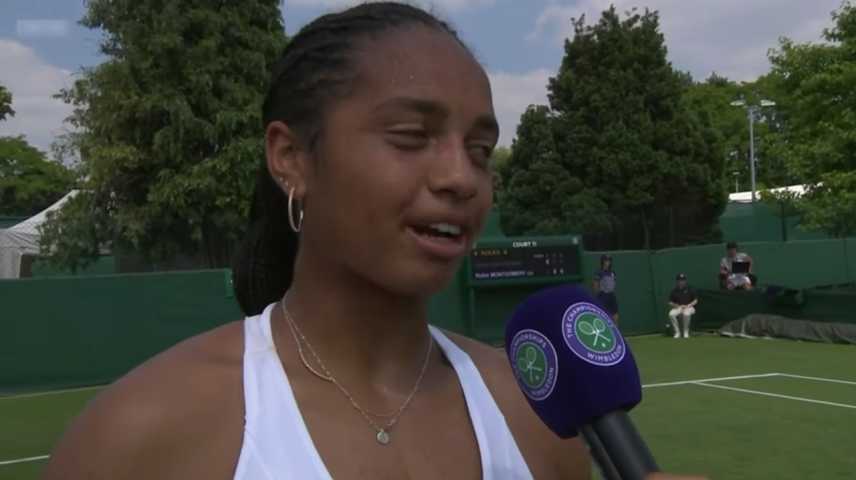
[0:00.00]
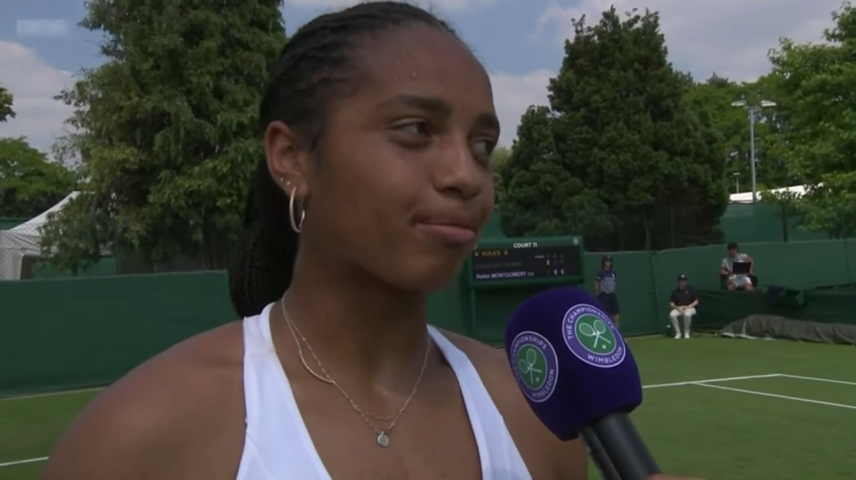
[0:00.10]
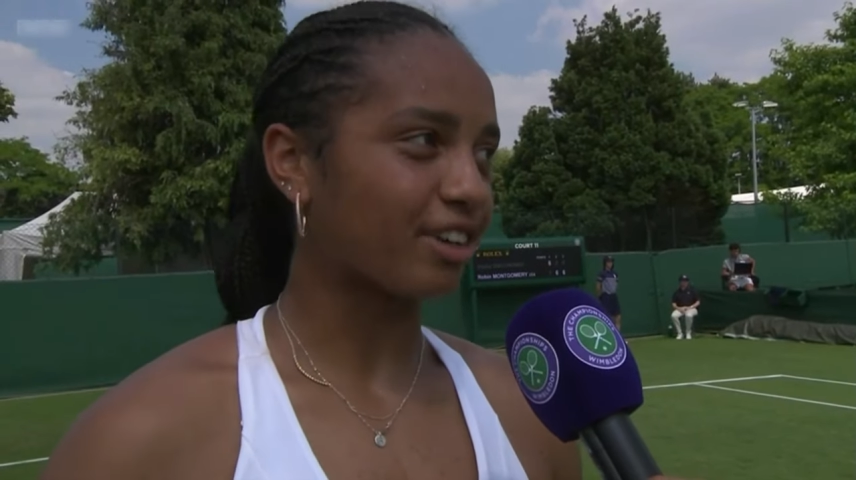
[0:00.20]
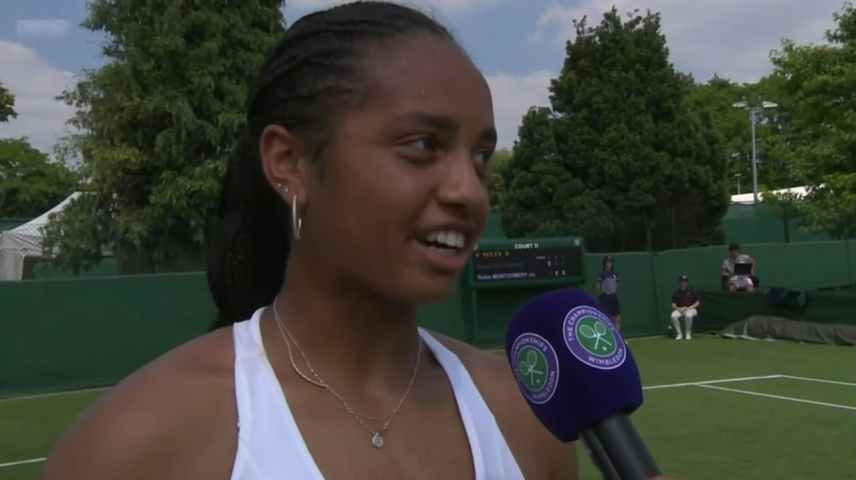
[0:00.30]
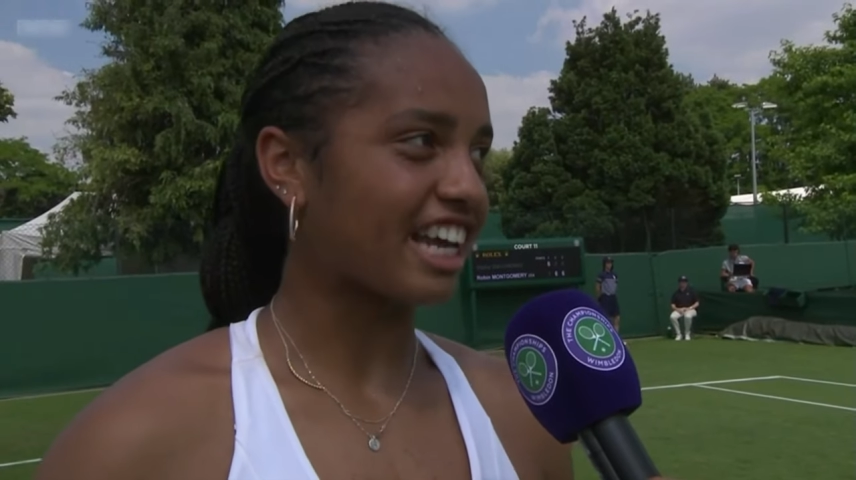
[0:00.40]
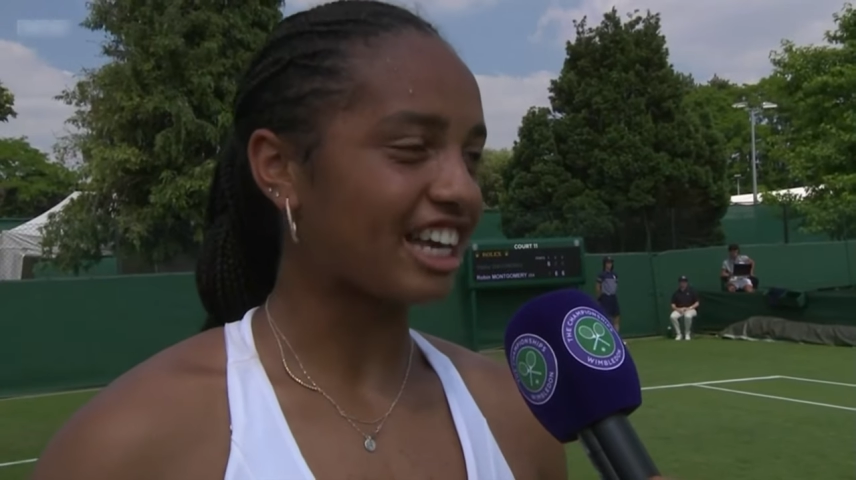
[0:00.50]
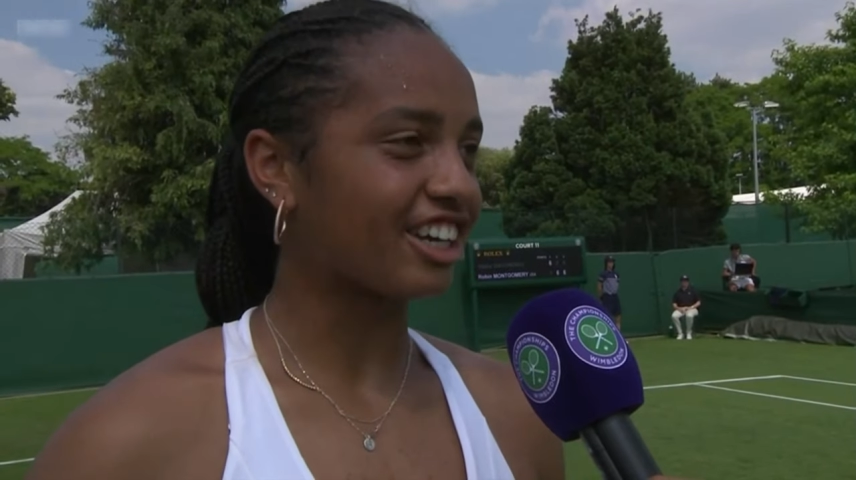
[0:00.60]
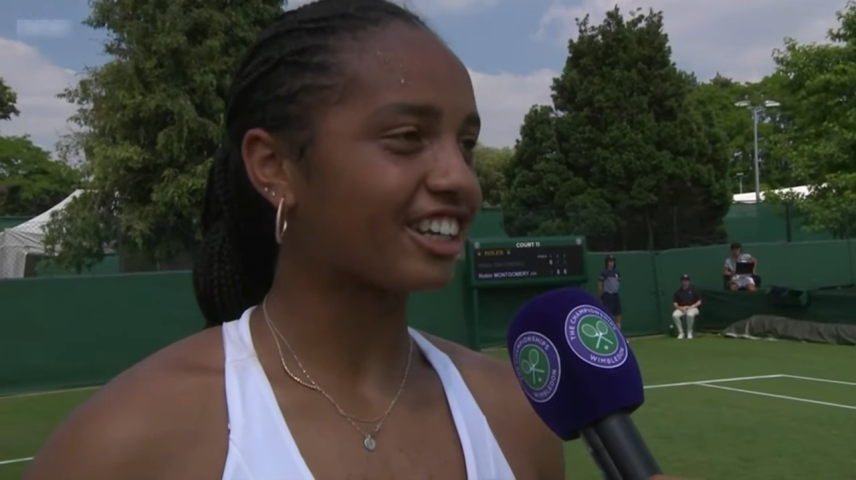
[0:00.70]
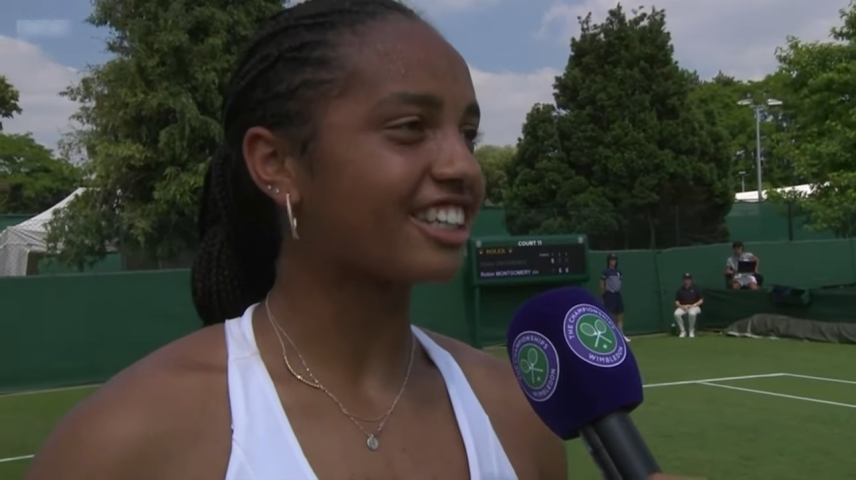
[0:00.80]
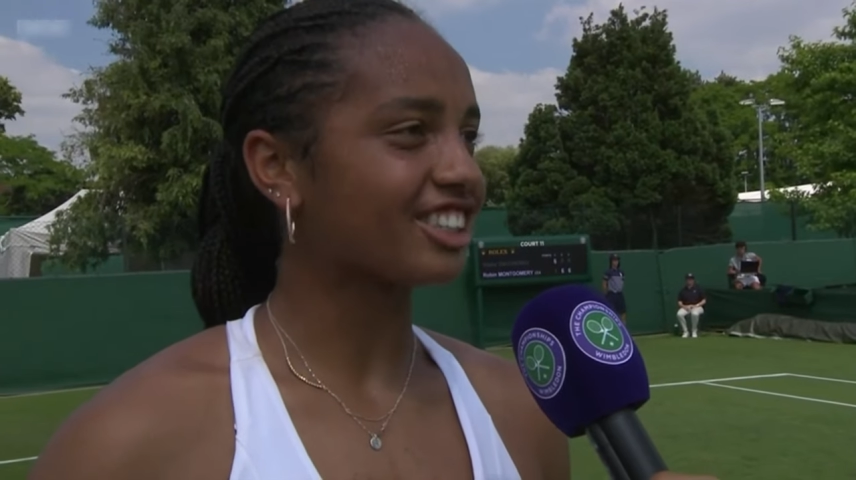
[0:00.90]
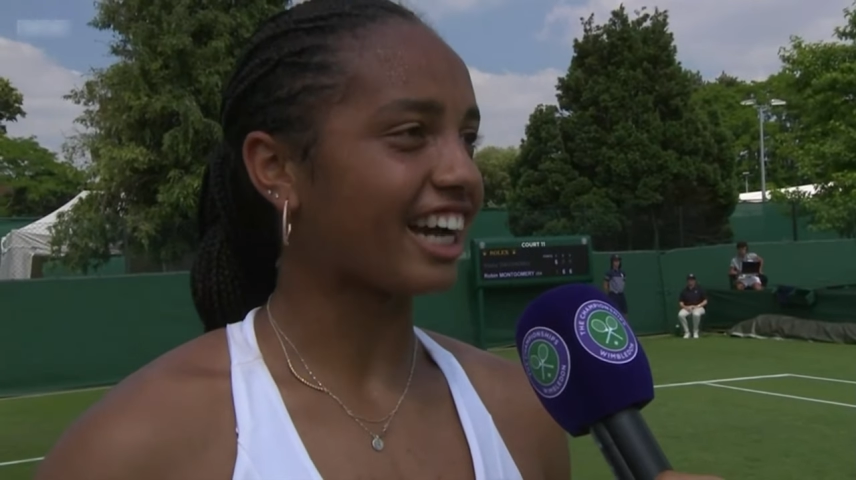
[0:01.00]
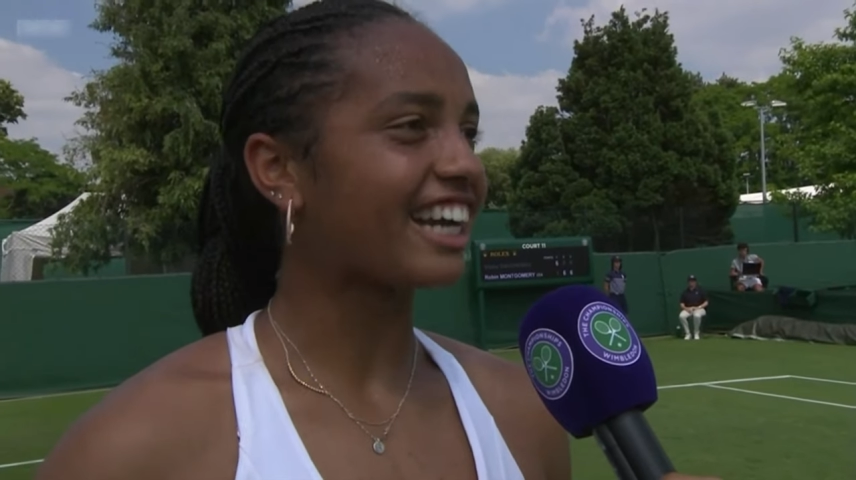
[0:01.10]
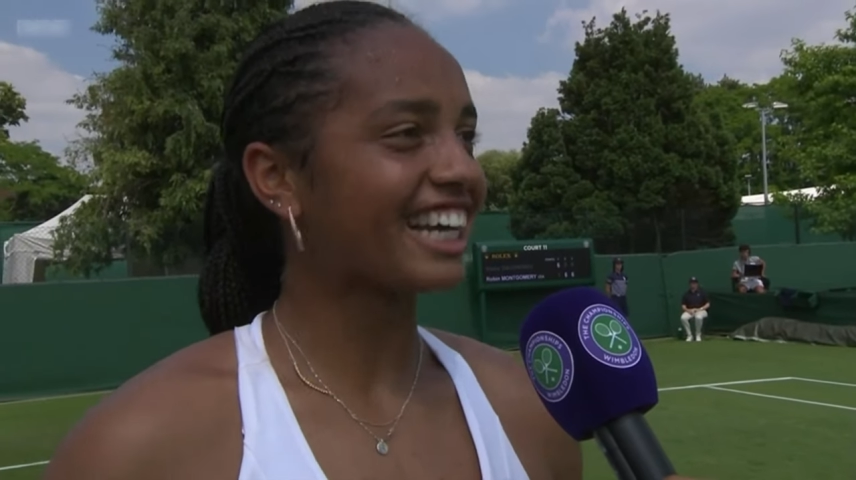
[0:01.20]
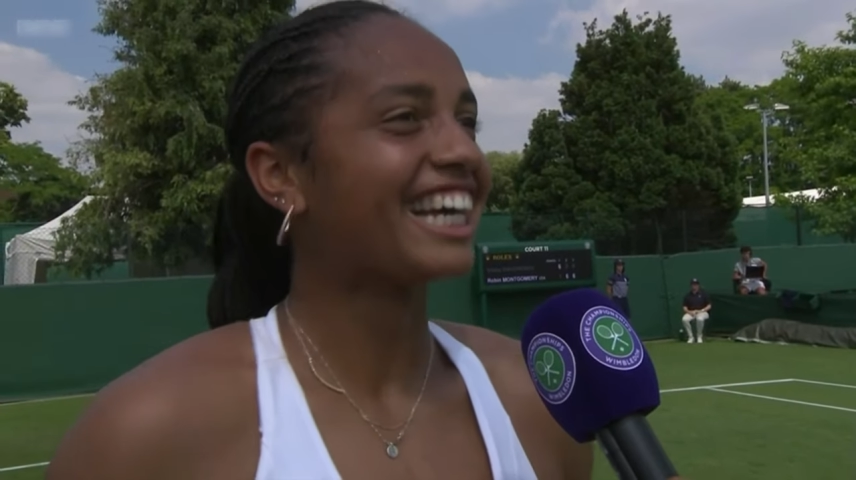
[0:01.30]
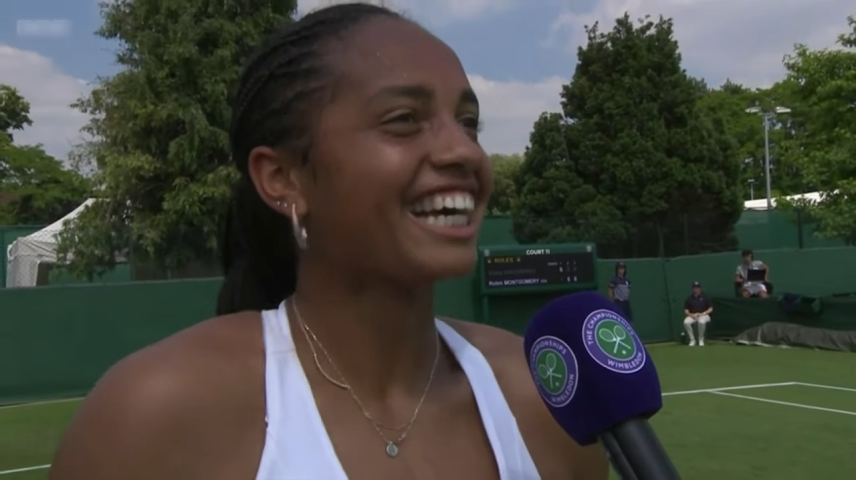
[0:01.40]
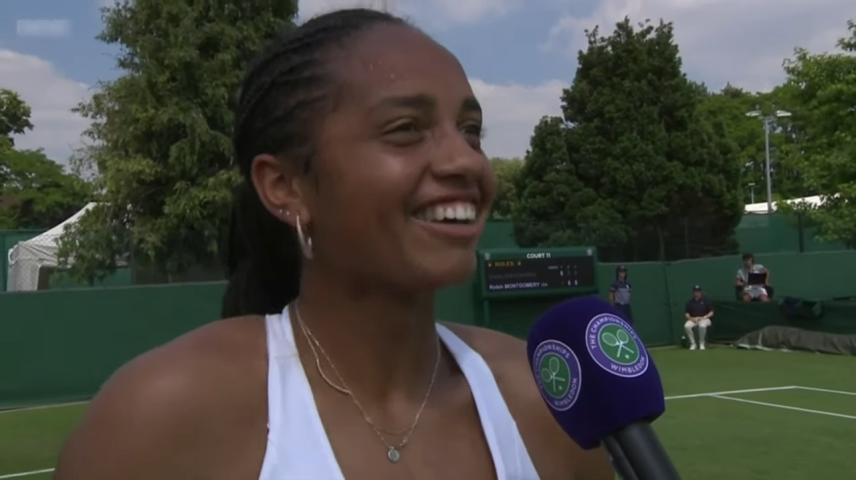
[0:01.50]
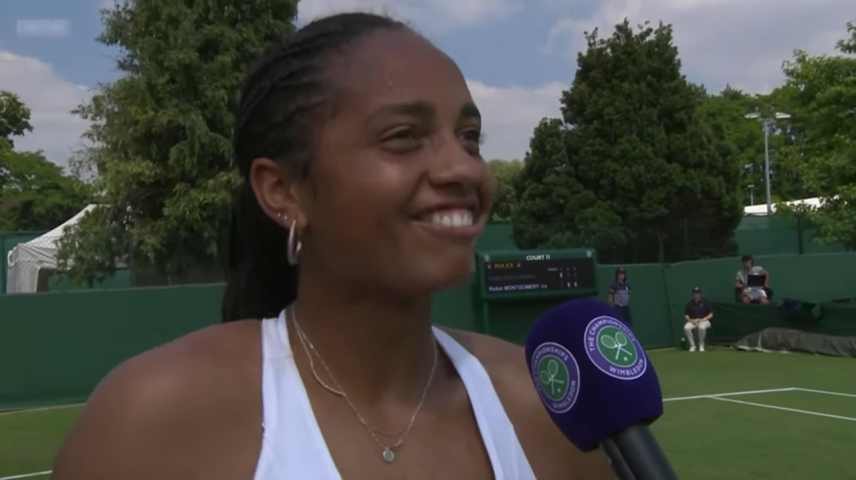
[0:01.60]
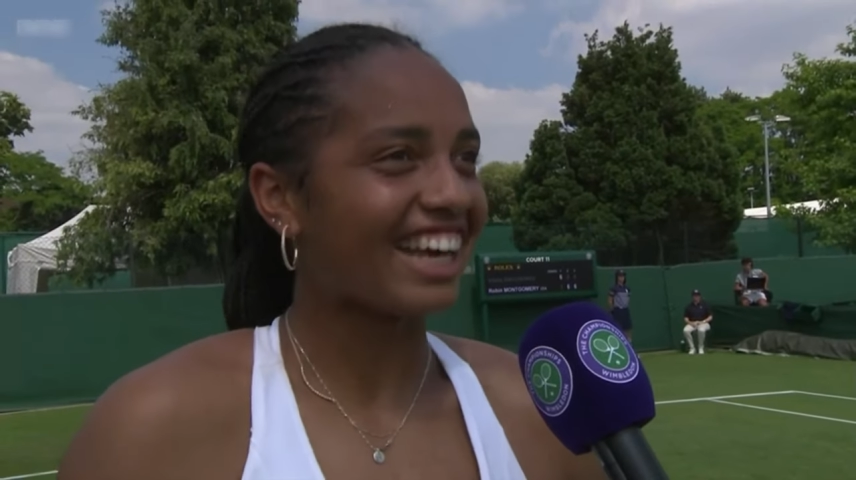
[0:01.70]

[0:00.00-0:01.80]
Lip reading: but I'm pretty eager to try to